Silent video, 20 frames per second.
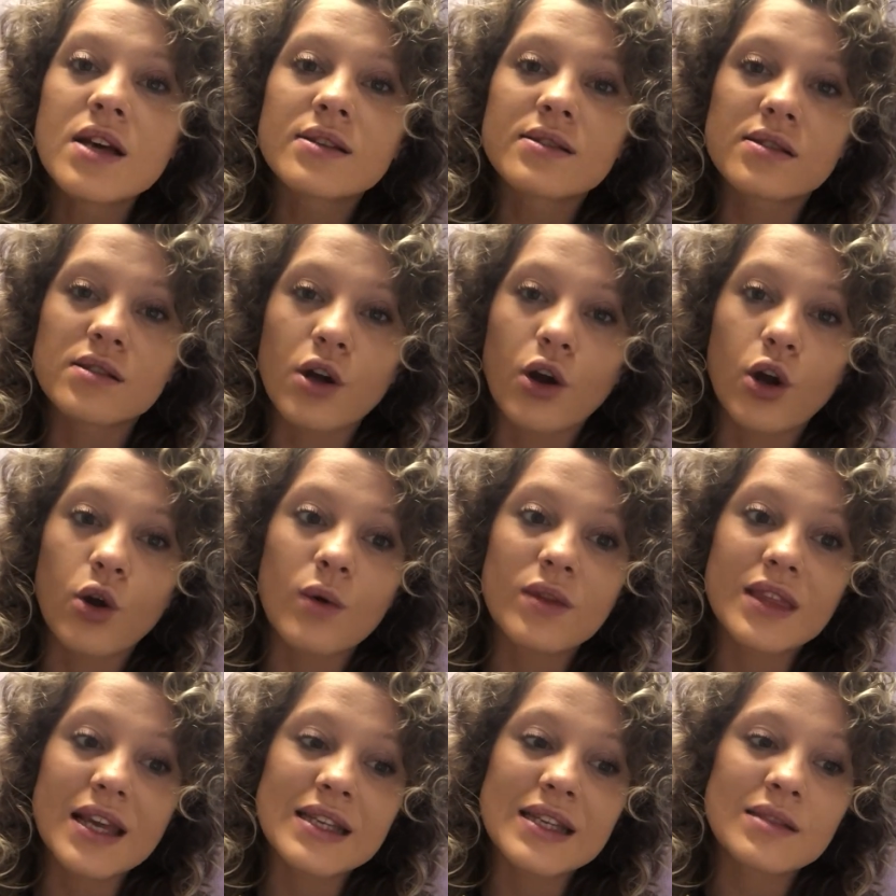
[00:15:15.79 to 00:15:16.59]

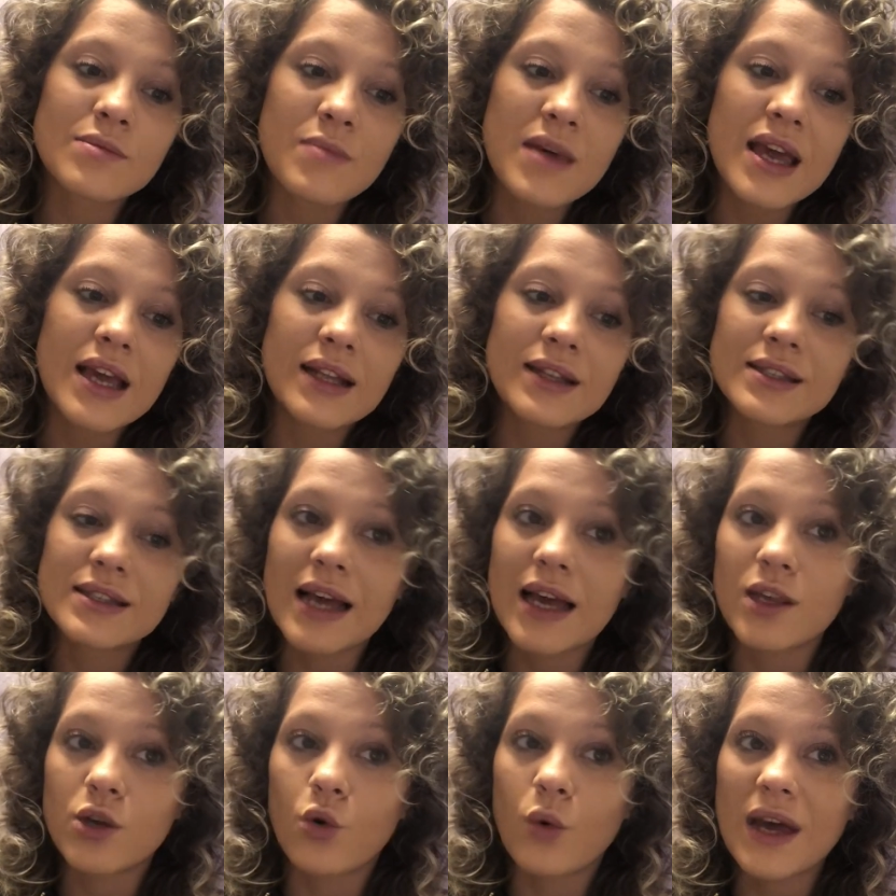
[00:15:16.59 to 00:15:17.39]
So this means
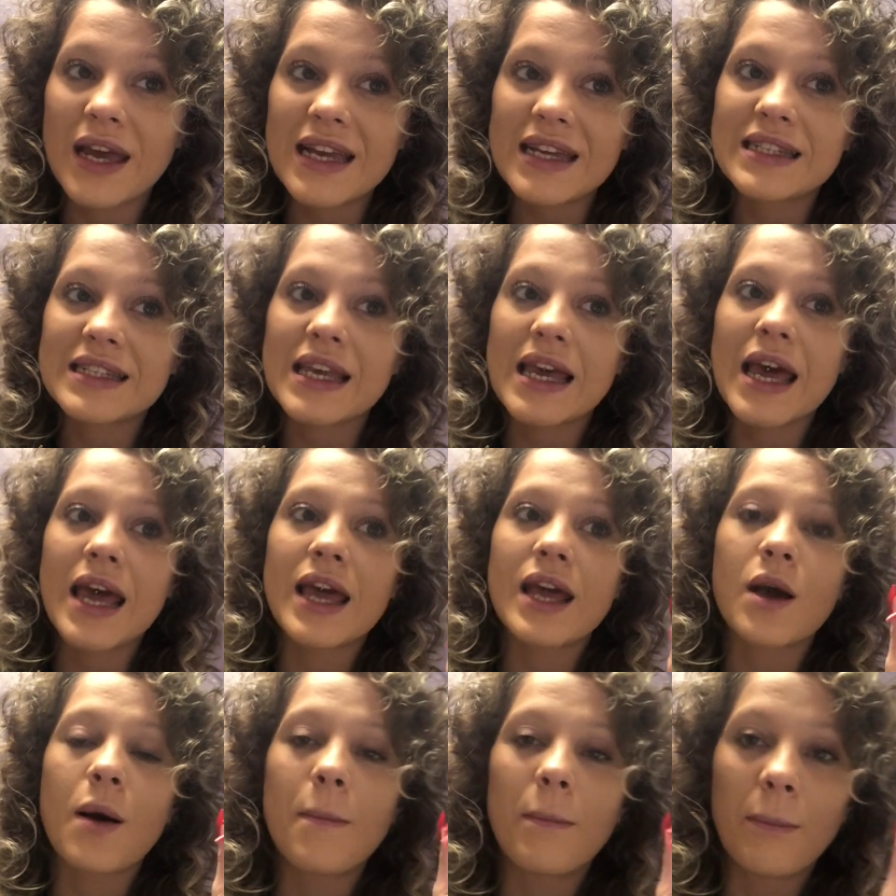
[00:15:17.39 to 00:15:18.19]
that you're
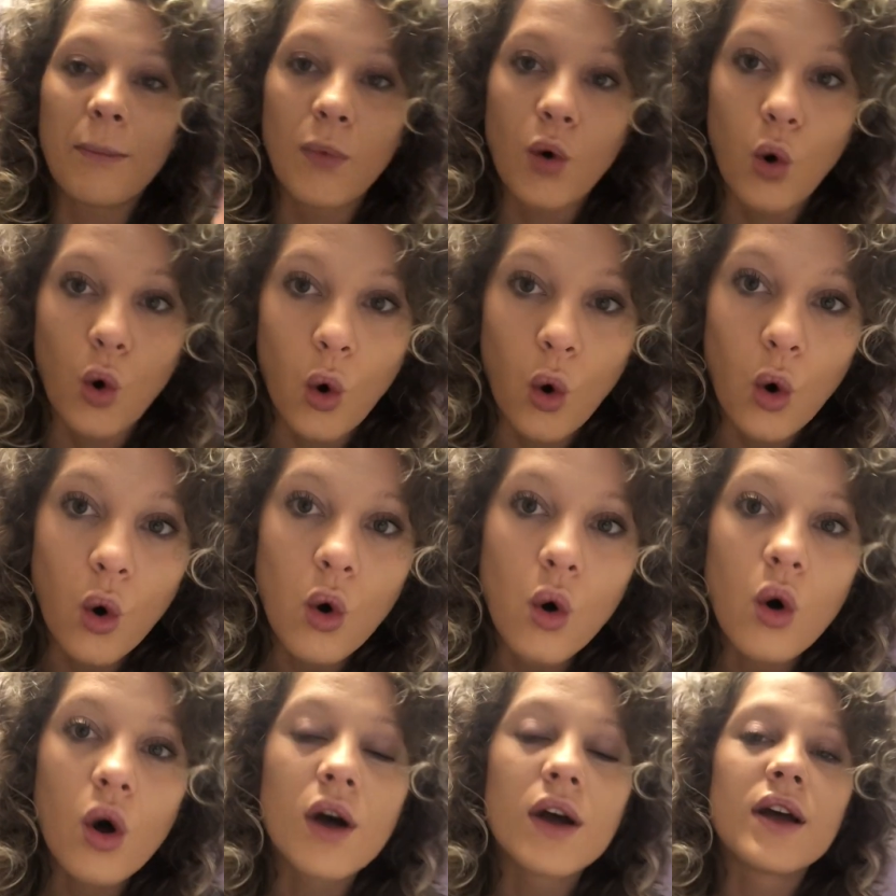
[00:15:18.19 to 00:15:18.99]
eating
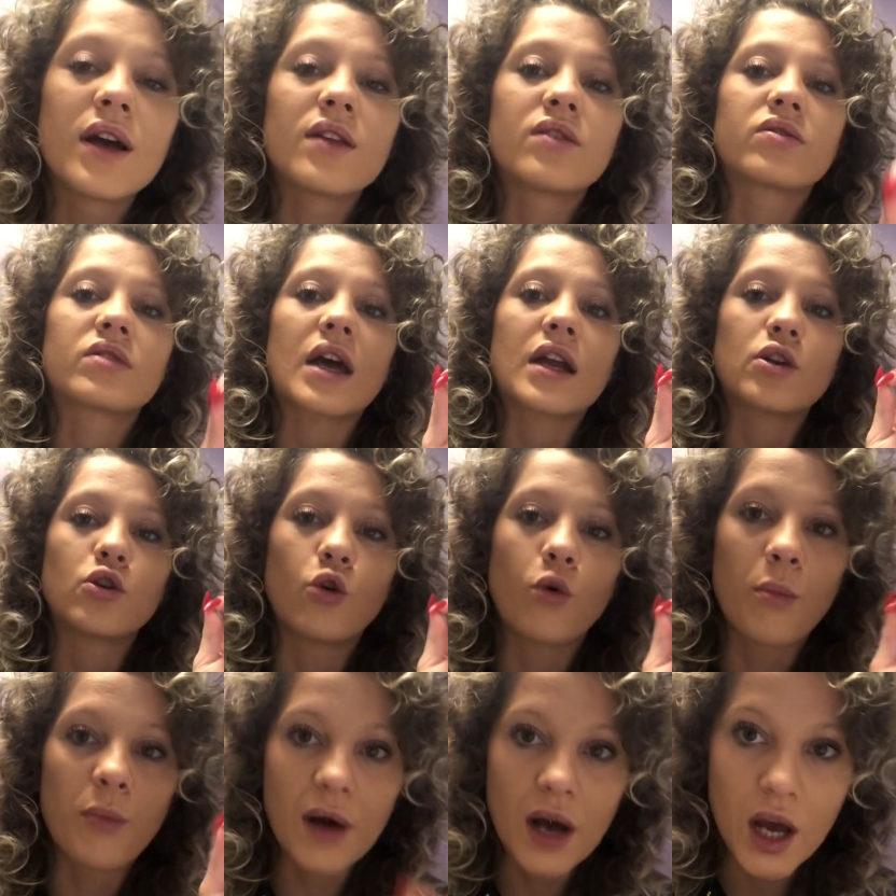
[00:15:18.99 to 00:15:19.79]
more than
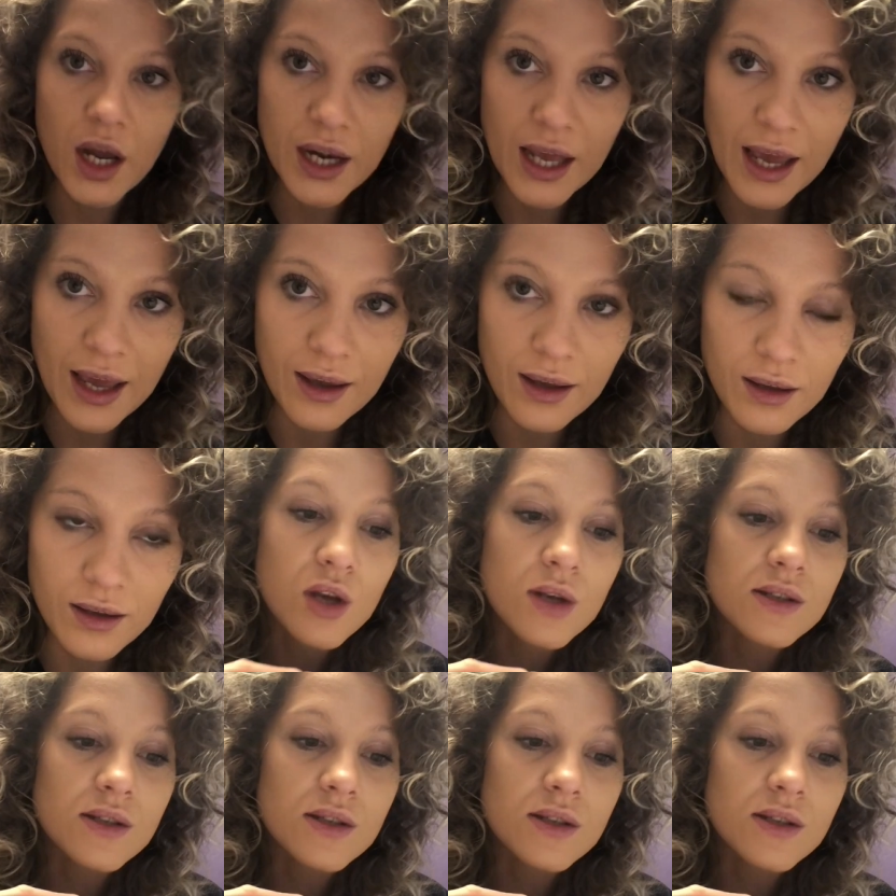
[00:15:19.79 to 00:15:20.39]
you're burning.